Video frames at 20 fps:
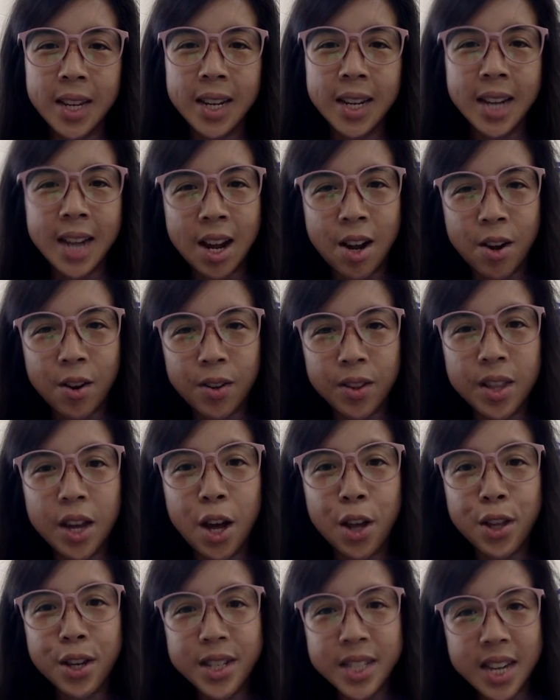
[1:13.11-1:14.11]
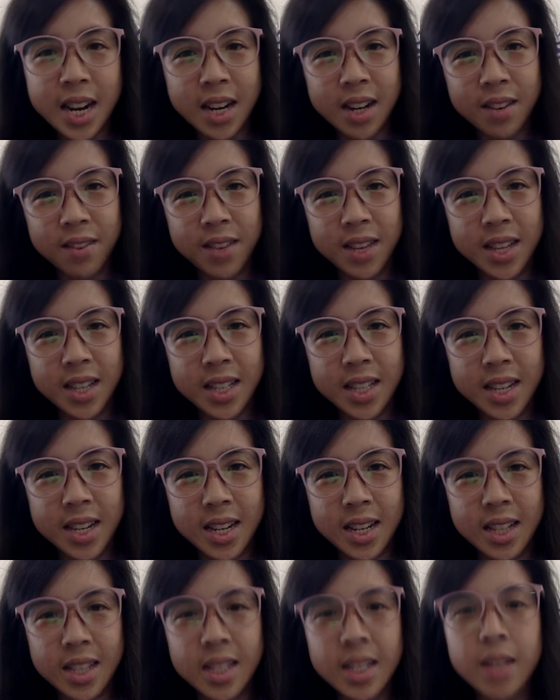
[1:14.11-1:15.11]
Now, the other side of this
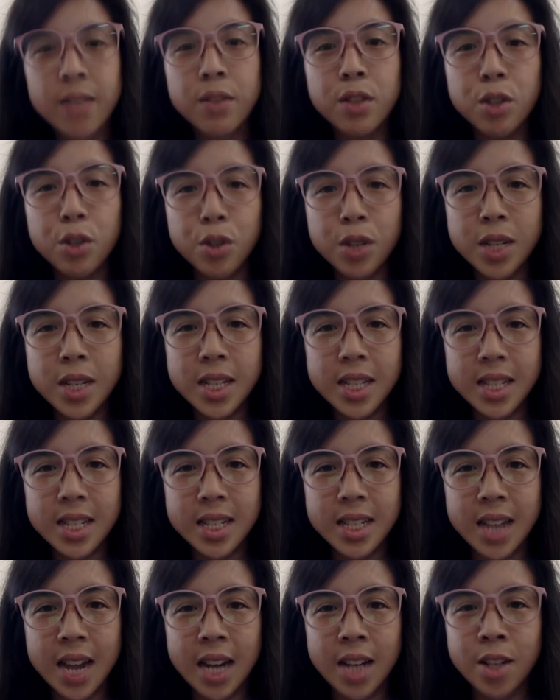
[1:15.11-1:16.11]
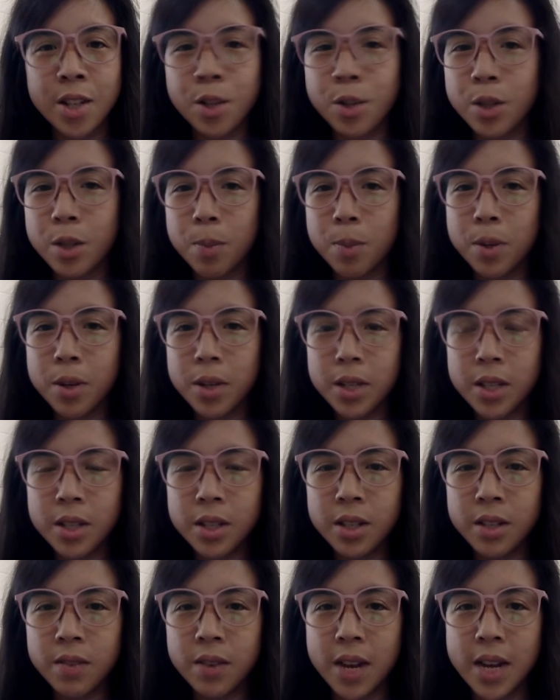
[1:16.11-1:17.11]
is if students decide to use a
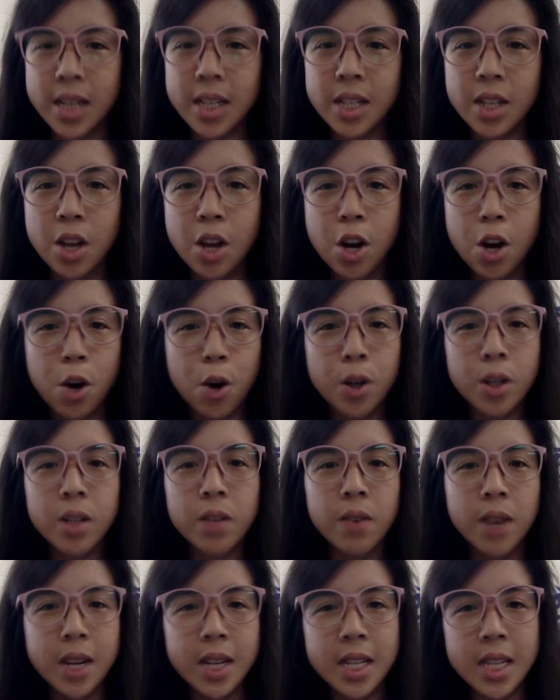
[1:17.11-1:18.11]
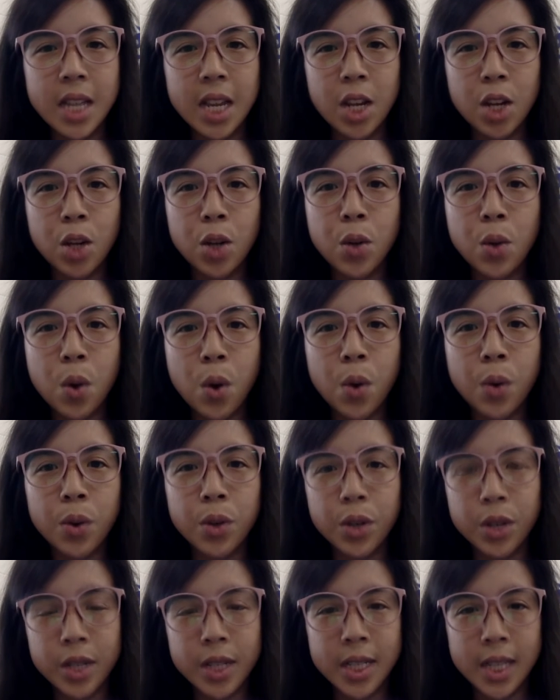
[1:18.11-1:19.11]
personal device or a device that you own
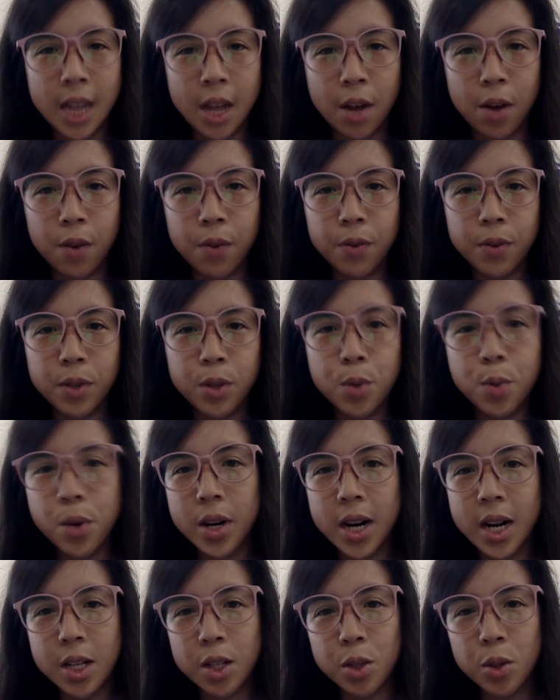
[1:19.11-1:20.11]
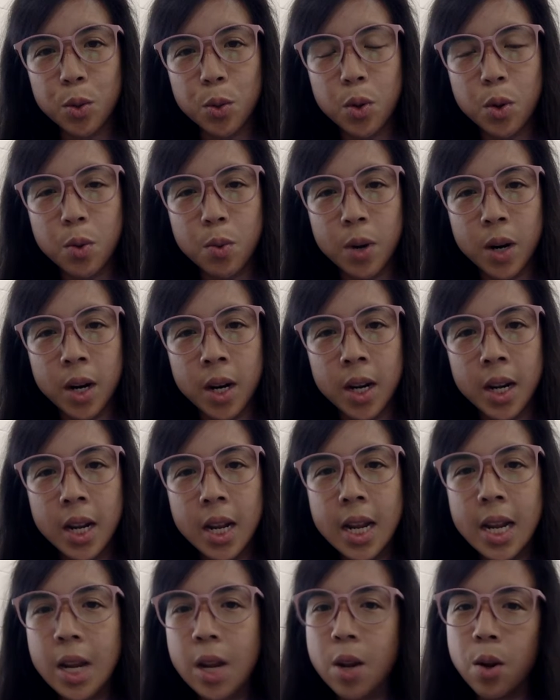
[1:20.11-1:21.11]
yourself to work on schoolwork,
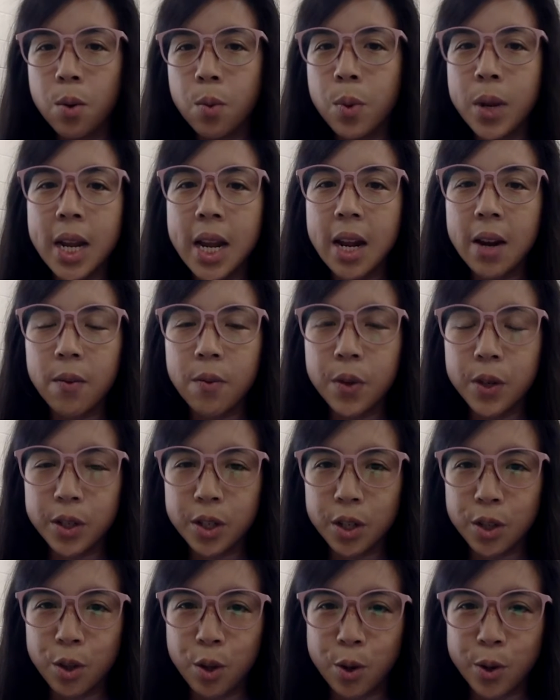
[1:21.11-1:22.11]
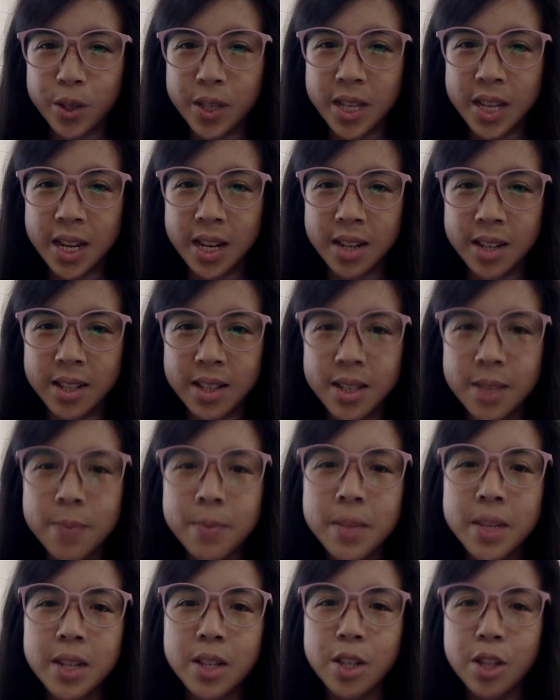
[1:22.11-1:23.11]
we can't filter those things.
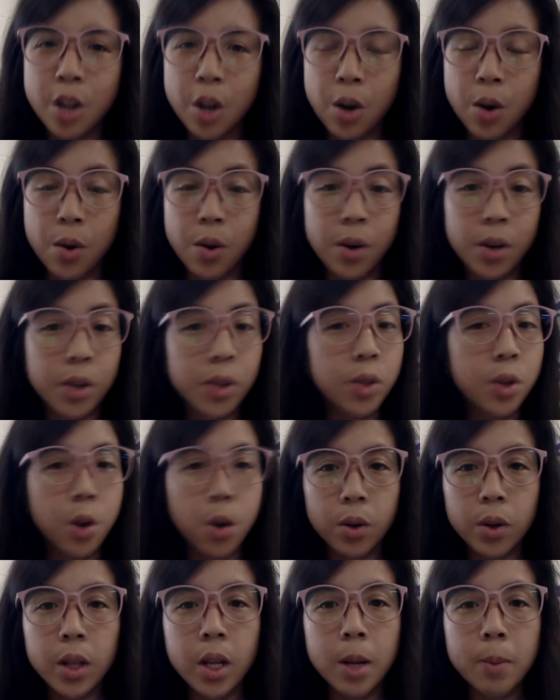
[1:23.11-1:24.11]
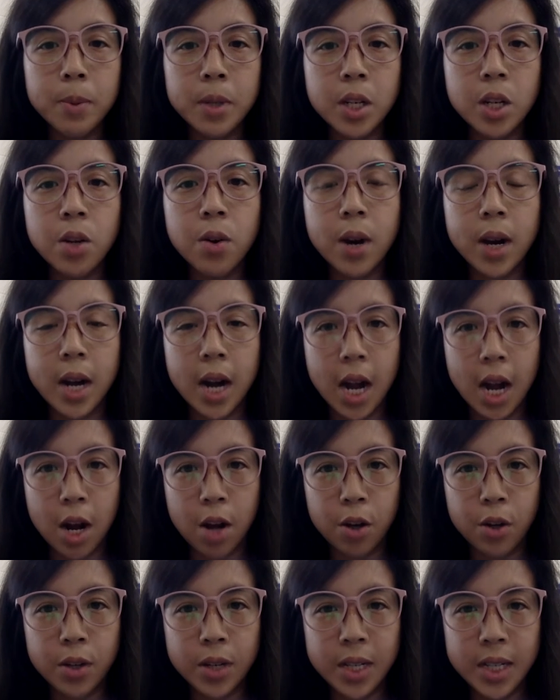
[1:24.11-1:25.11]
So, totally up to you on how
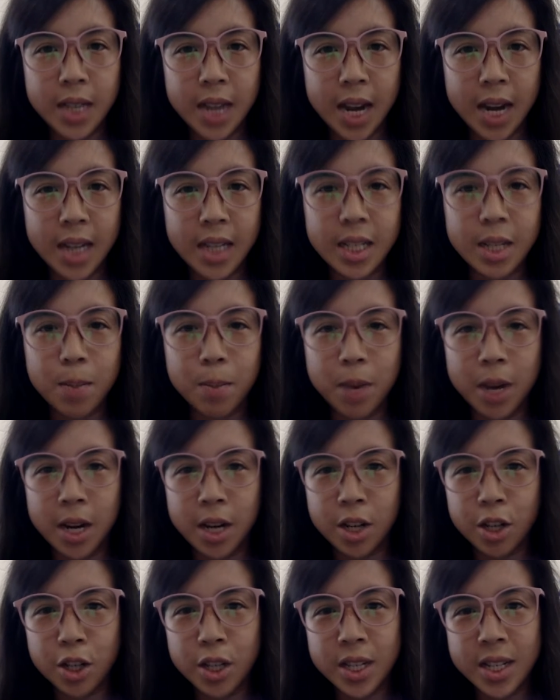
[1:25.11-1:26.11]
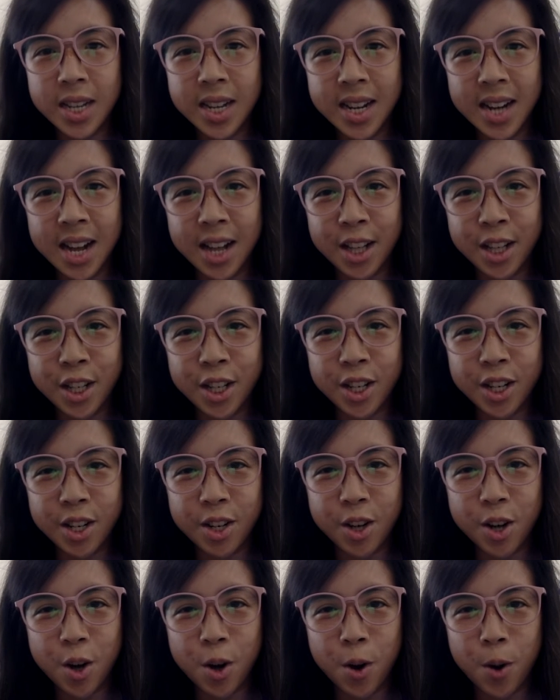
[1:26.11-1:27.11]
you decide to manage the technology in
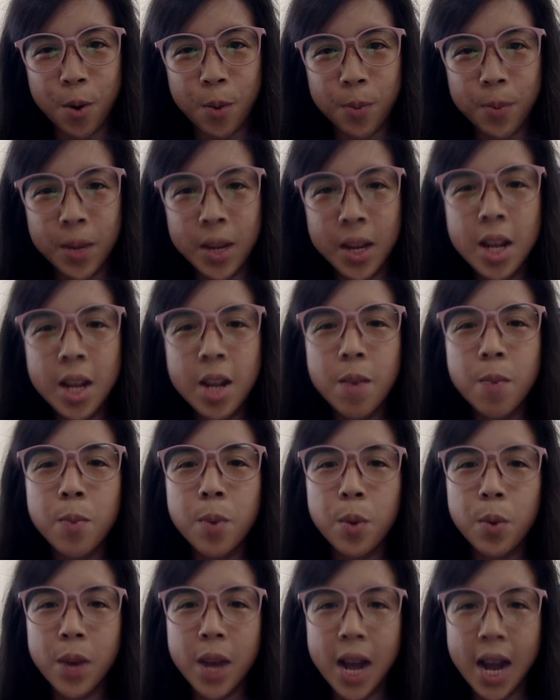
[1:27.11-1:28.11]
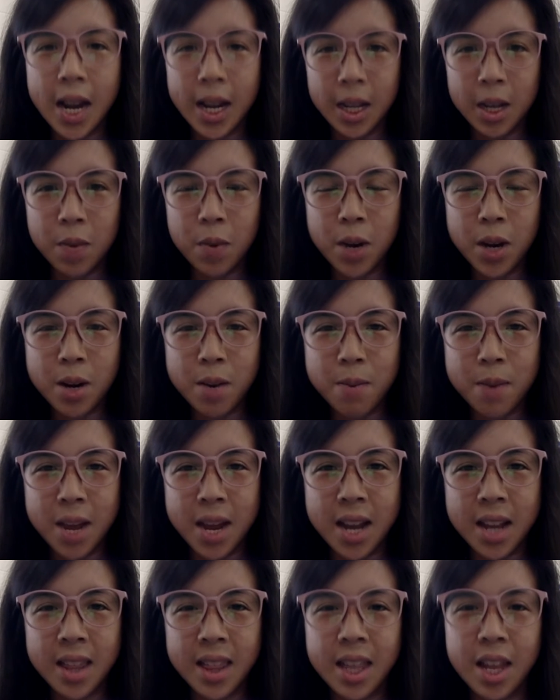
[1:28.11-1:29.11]
your home, but we highly
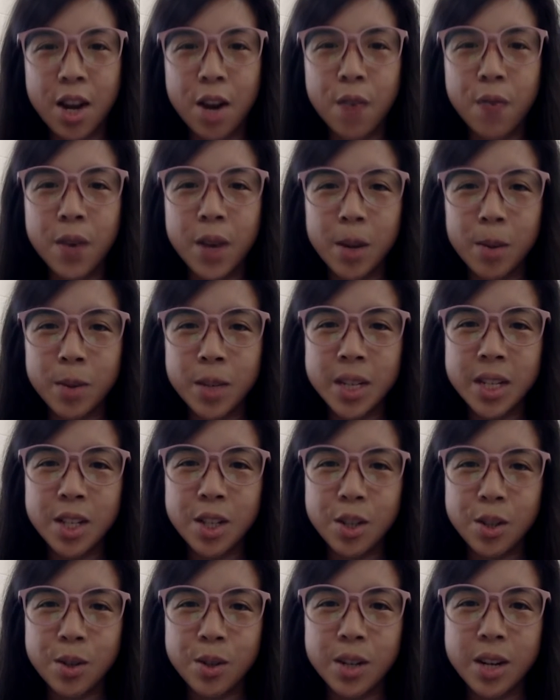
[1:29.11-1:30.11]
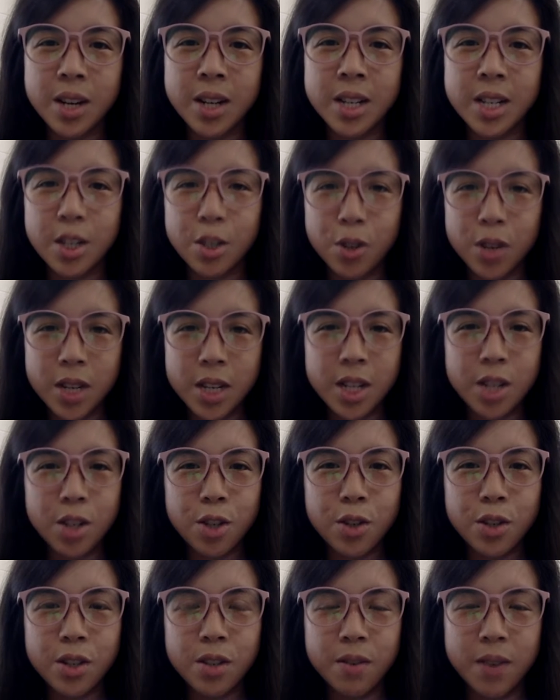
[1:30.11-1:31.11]
recommend that our families use our
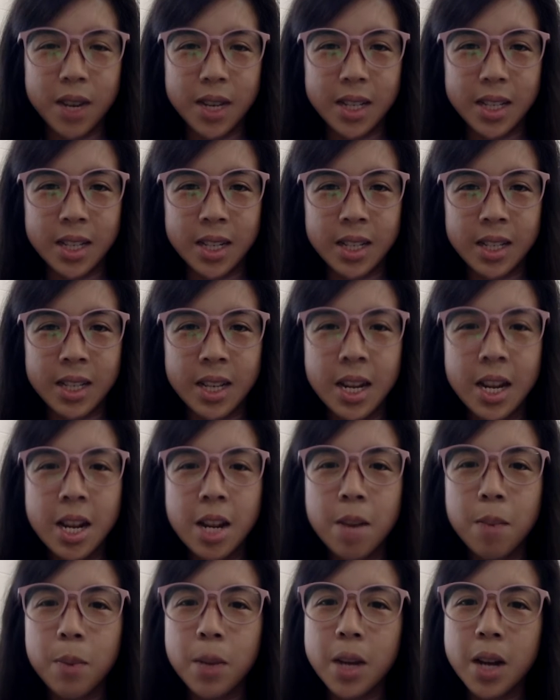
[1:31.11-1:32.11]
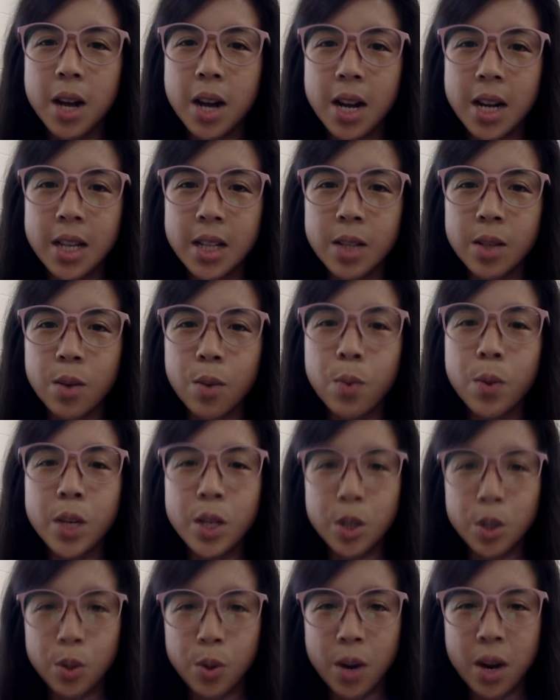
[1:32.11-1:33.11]
district-issued devices because we
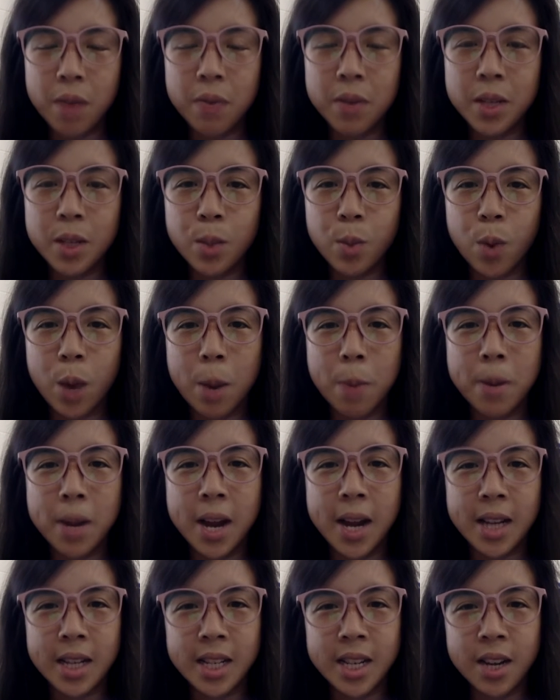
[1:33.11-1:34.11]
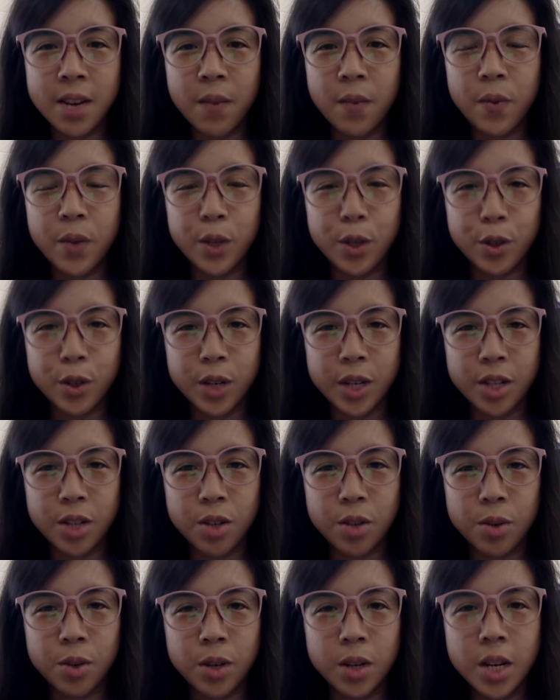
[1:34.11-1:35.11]
do have this web content filtering
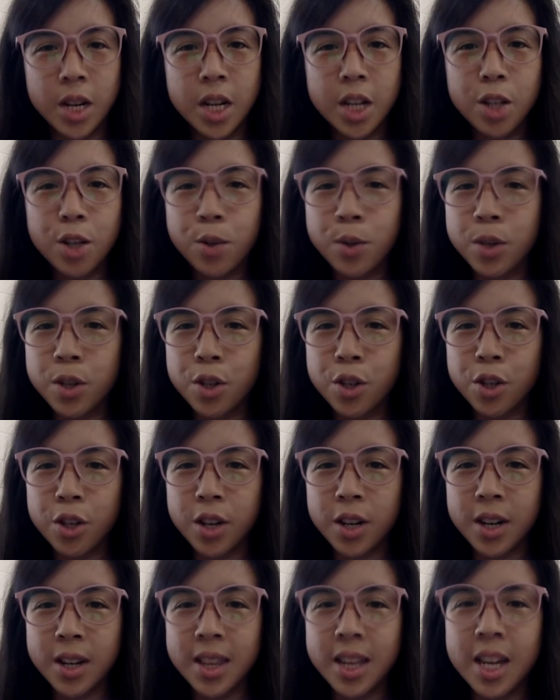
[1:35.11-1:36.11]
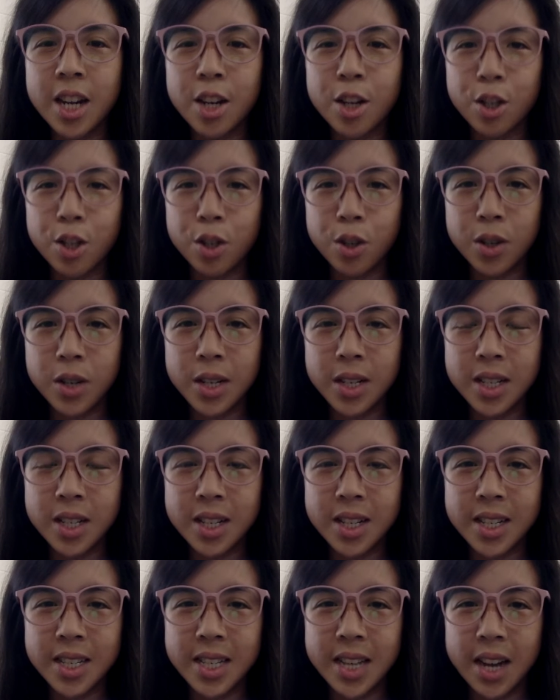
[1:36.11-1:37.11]
tool to ensure that our students
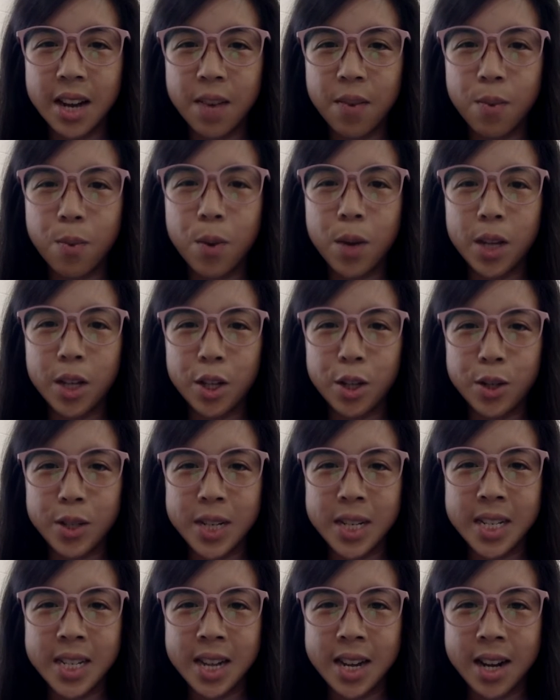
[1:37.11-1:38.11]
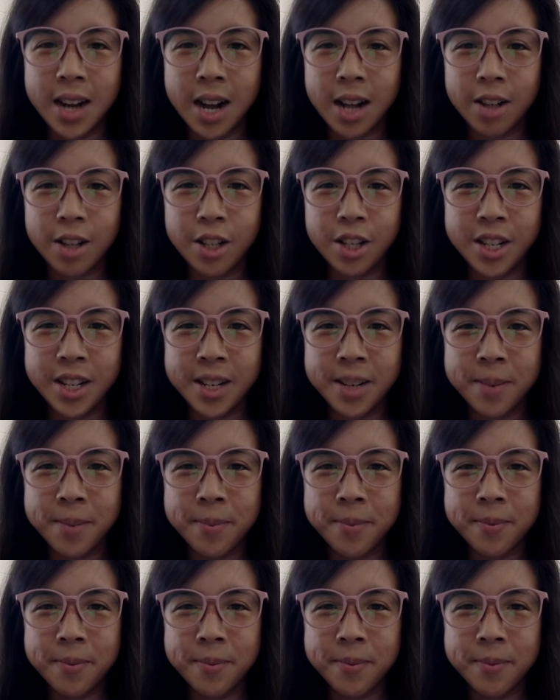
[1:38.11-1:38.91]
are safe while using technology.